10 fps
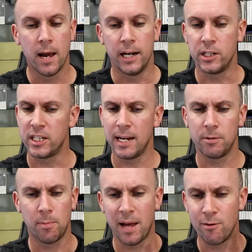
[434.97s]
It just seems
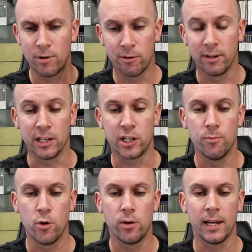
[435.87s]
to play really, really
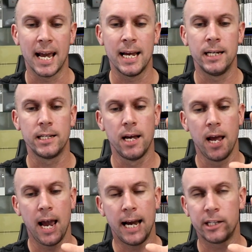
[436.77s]
smoothly, and
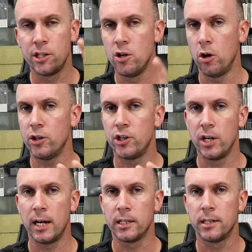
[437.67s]
it's not
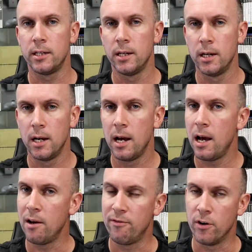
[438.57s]
just
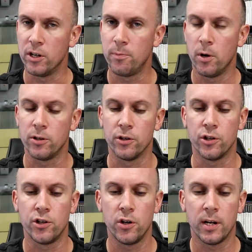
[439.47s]
a first-person
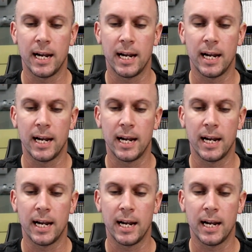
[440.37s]
shooter.